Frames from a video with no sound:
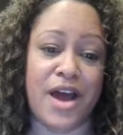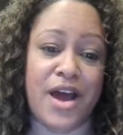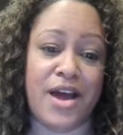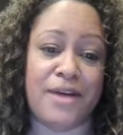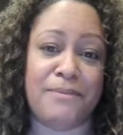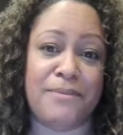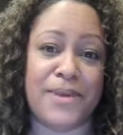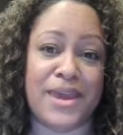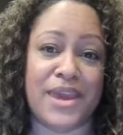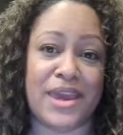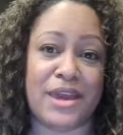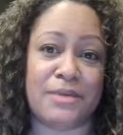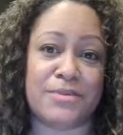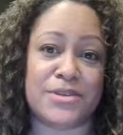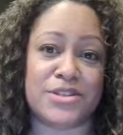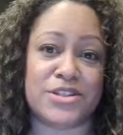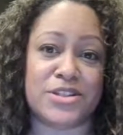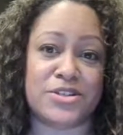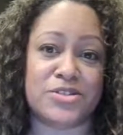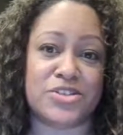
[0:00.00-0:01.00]
being
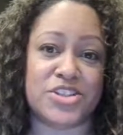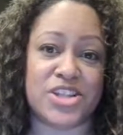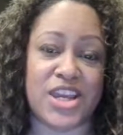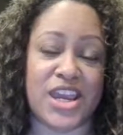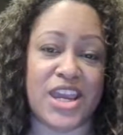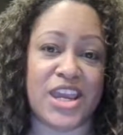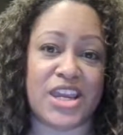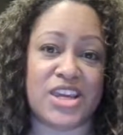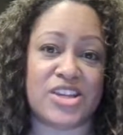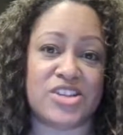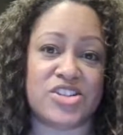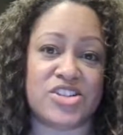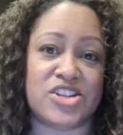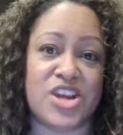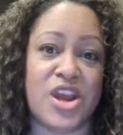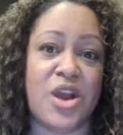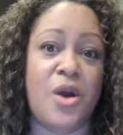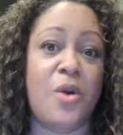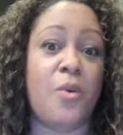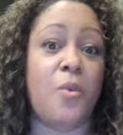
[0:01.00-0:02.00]
able to change
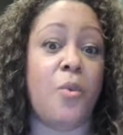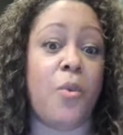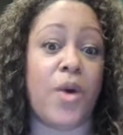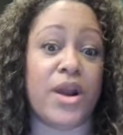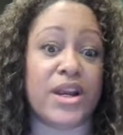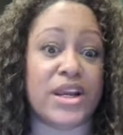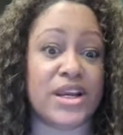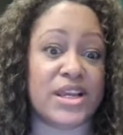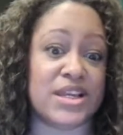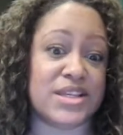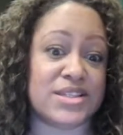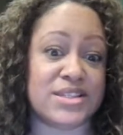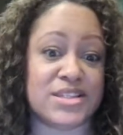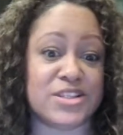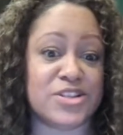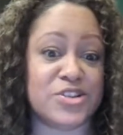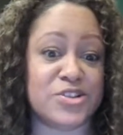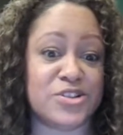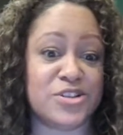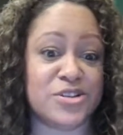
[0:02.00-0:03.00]
what it is
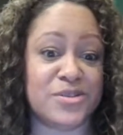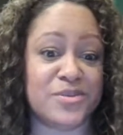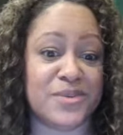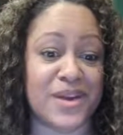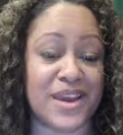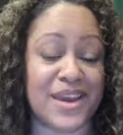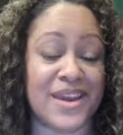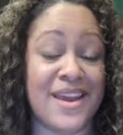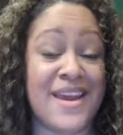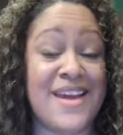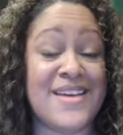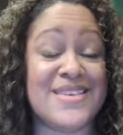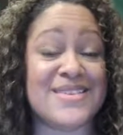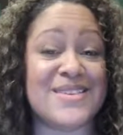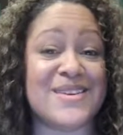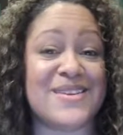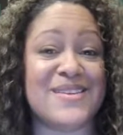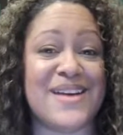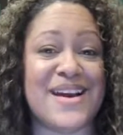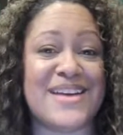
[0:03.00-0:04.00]
that you're doing.
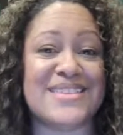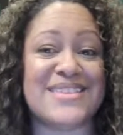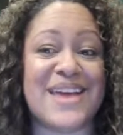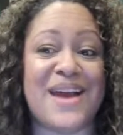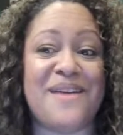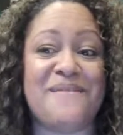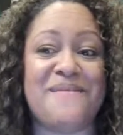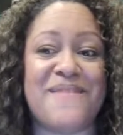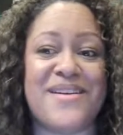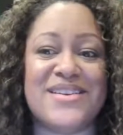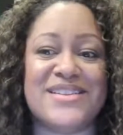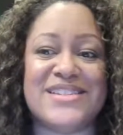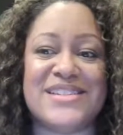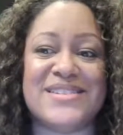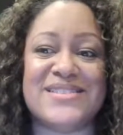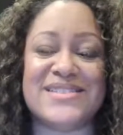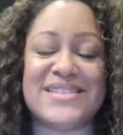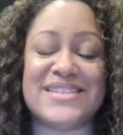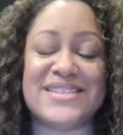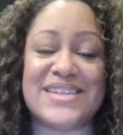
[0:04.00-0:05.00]
So you guys, I want
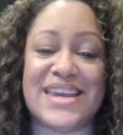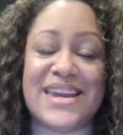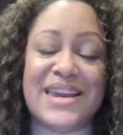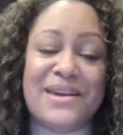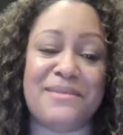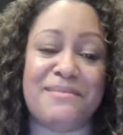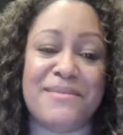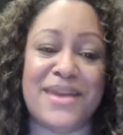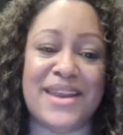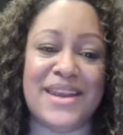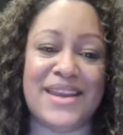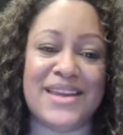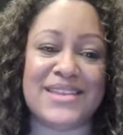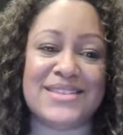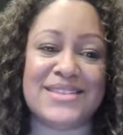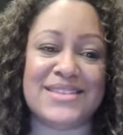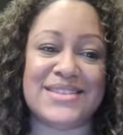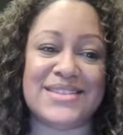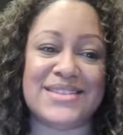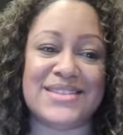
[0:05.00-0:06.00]
you to take a
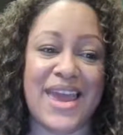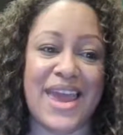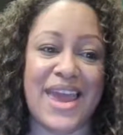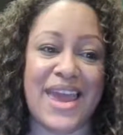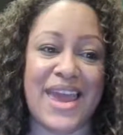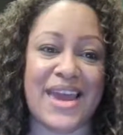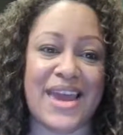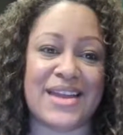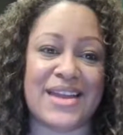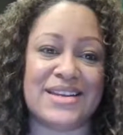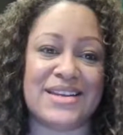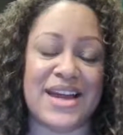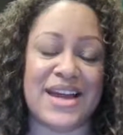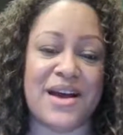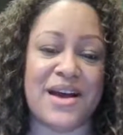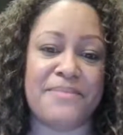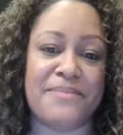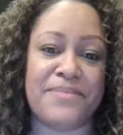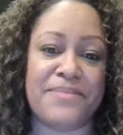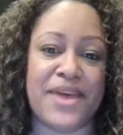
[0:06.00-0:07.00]
minute
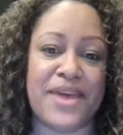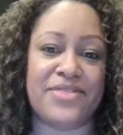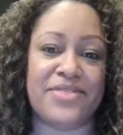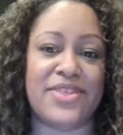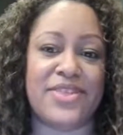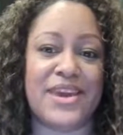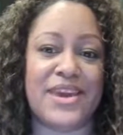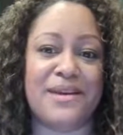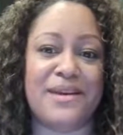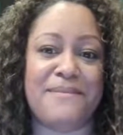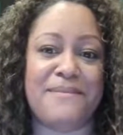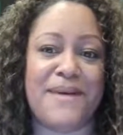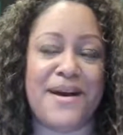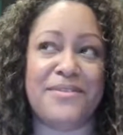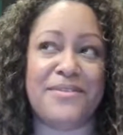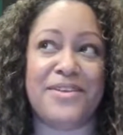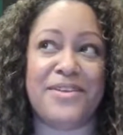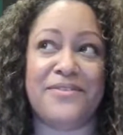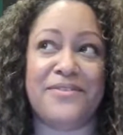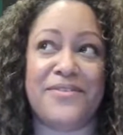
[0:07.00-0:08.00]
and think
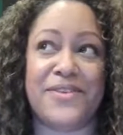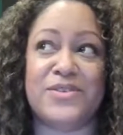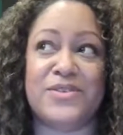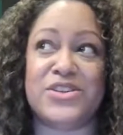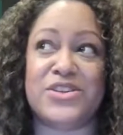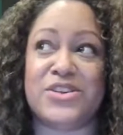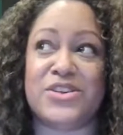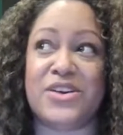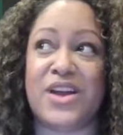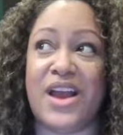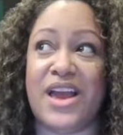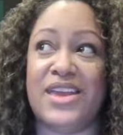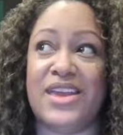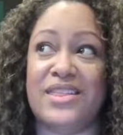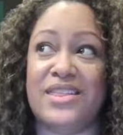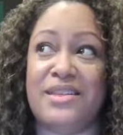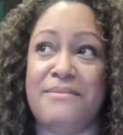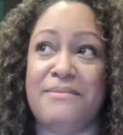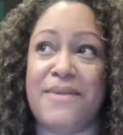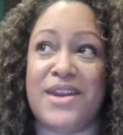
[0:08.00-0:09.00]
about the future
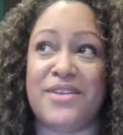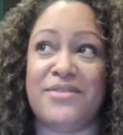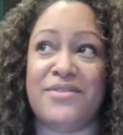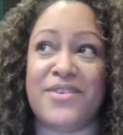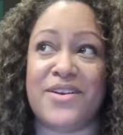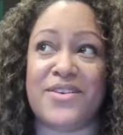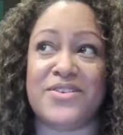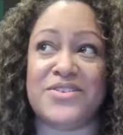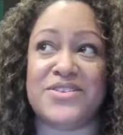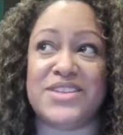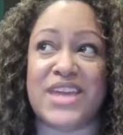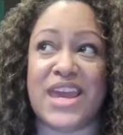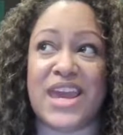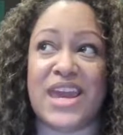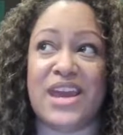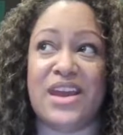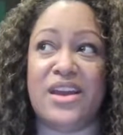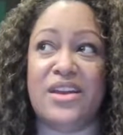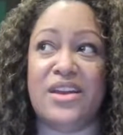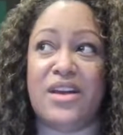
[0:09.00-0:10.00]
in the metaverse
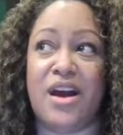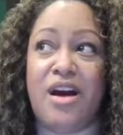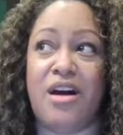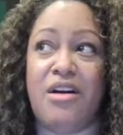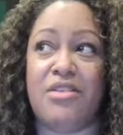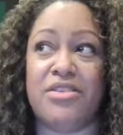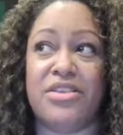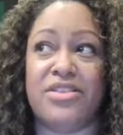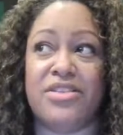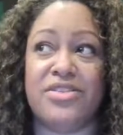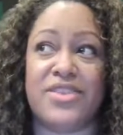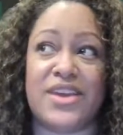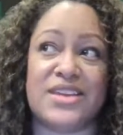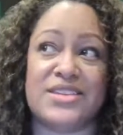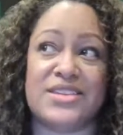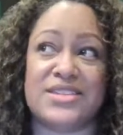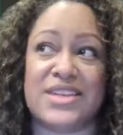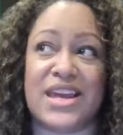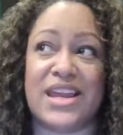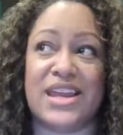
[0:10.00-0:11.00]
and all the
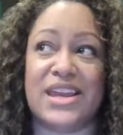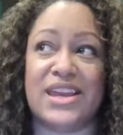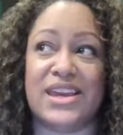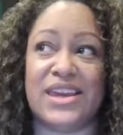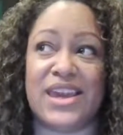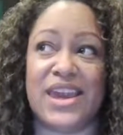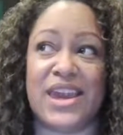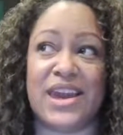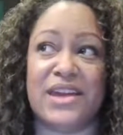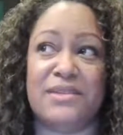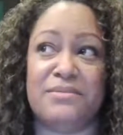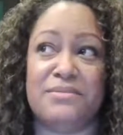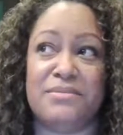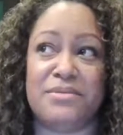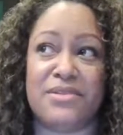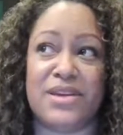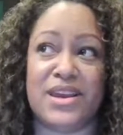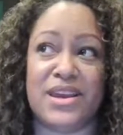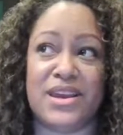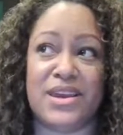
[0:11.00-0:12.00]
things that it can
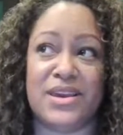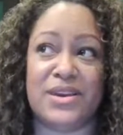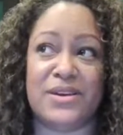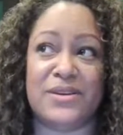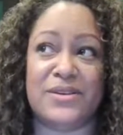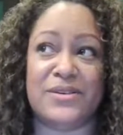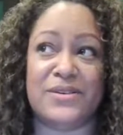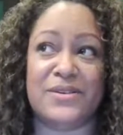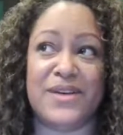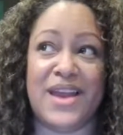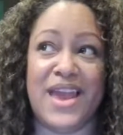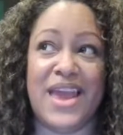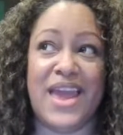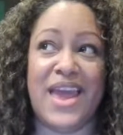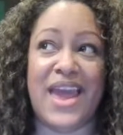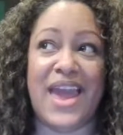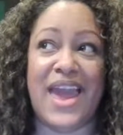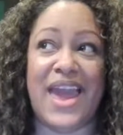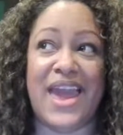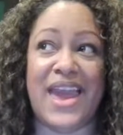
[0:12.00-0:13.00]
bring you,
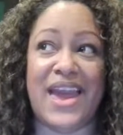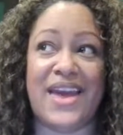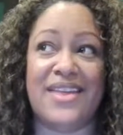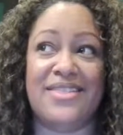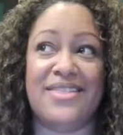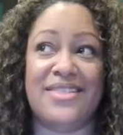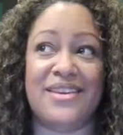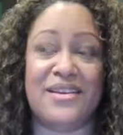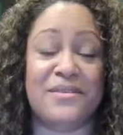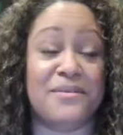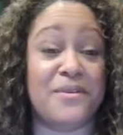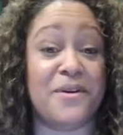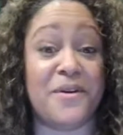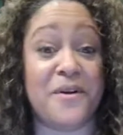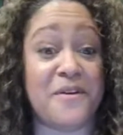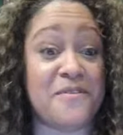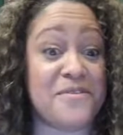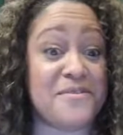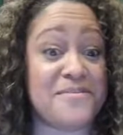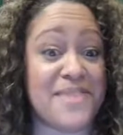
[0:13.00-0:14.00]
and then we'll
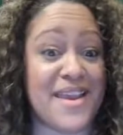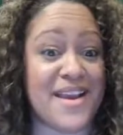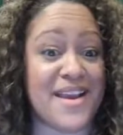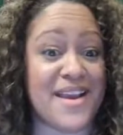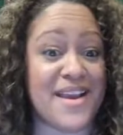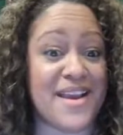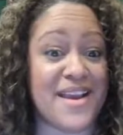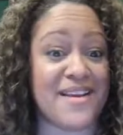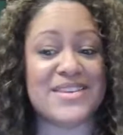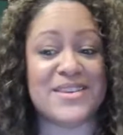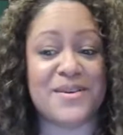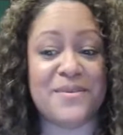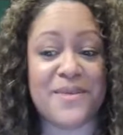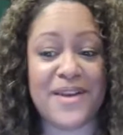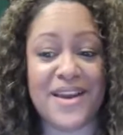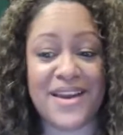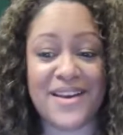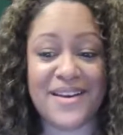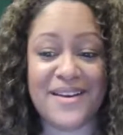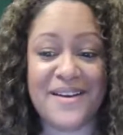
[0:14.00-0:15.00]
go from there. So we're
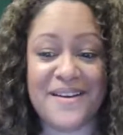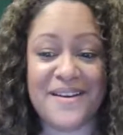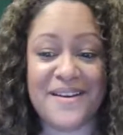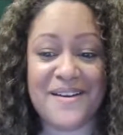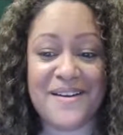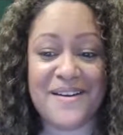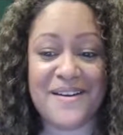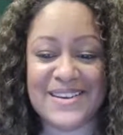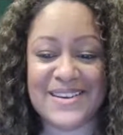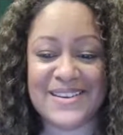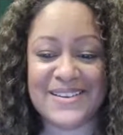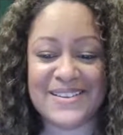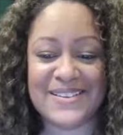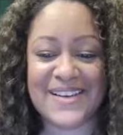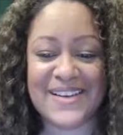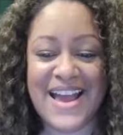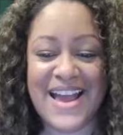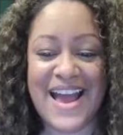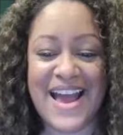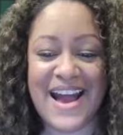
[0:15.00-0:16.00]
gonna go
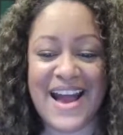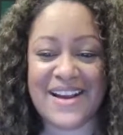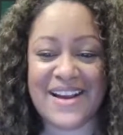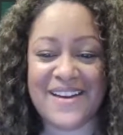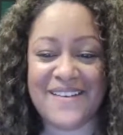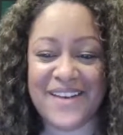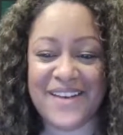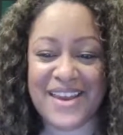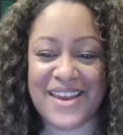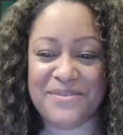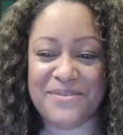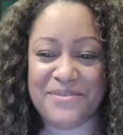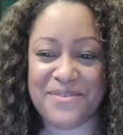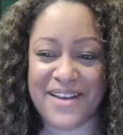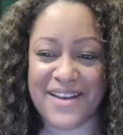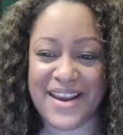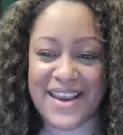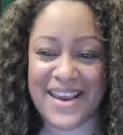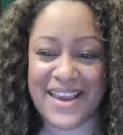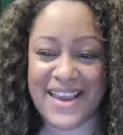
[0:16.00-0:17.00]
to a quick
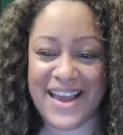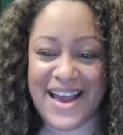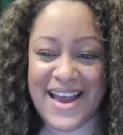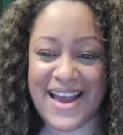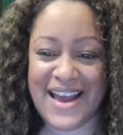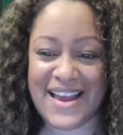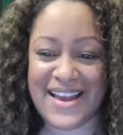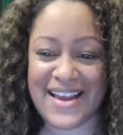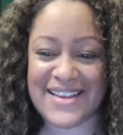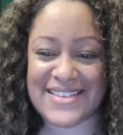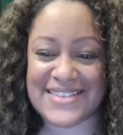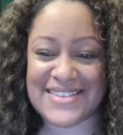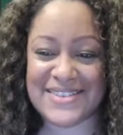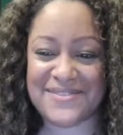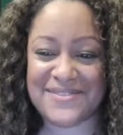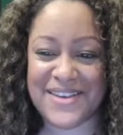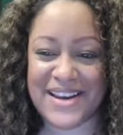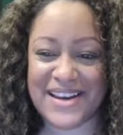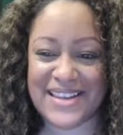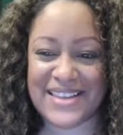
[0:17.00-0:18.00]
break. I got
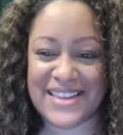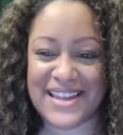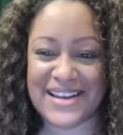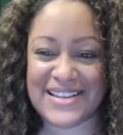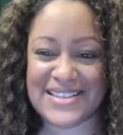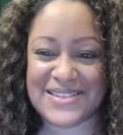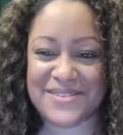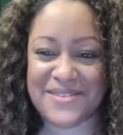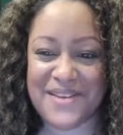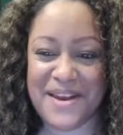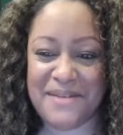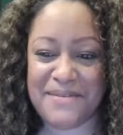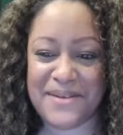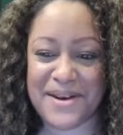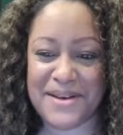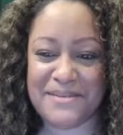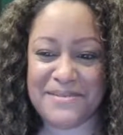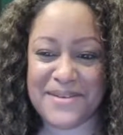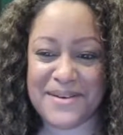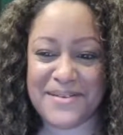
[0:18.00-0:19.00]
somebody that is rapping
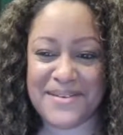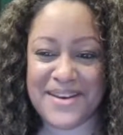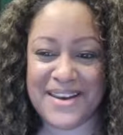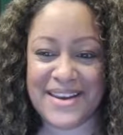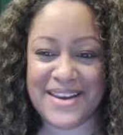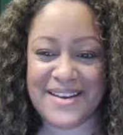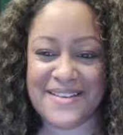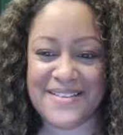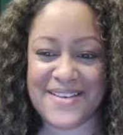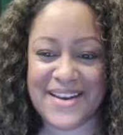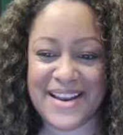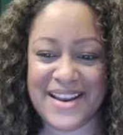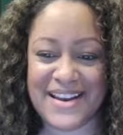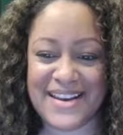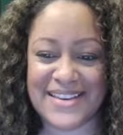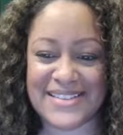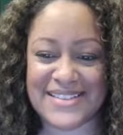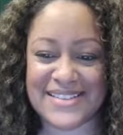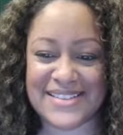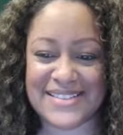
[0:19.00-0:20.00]
on my window, and I
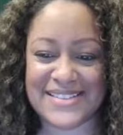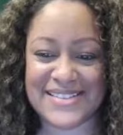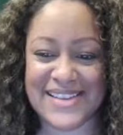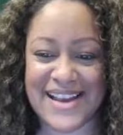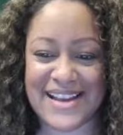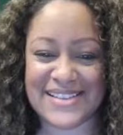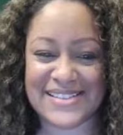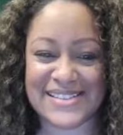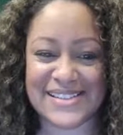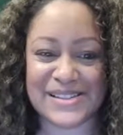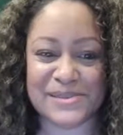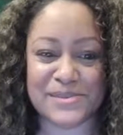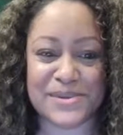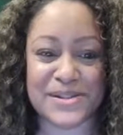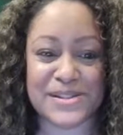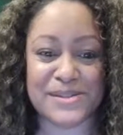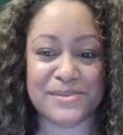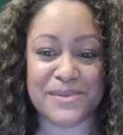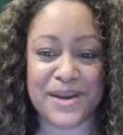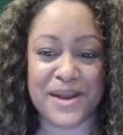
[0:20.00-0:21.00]
need to go talk to this
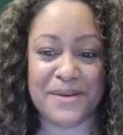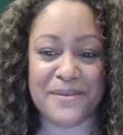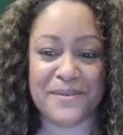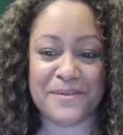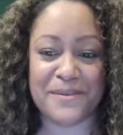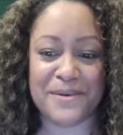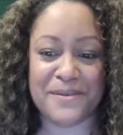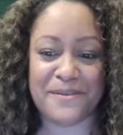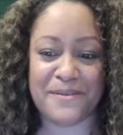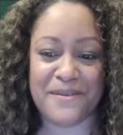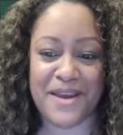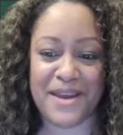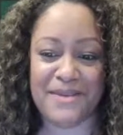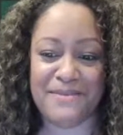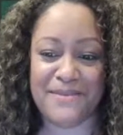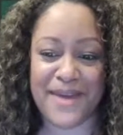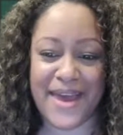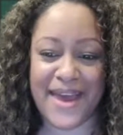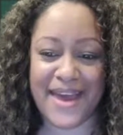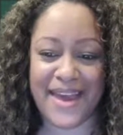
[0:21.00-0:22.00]
person, but I will be
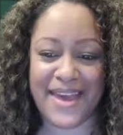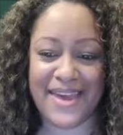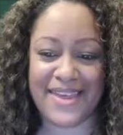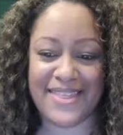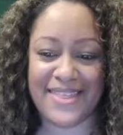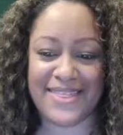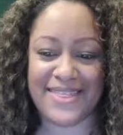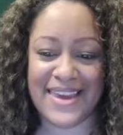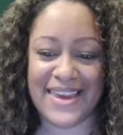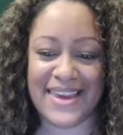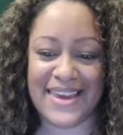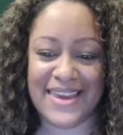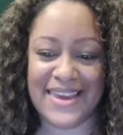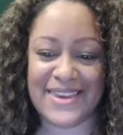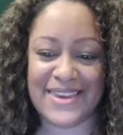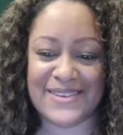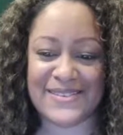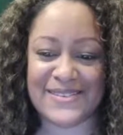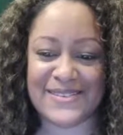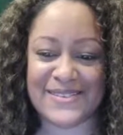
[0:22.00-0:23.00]
right back. Thank
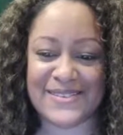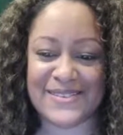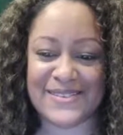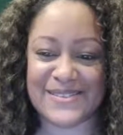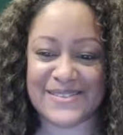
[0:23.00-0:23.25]
you.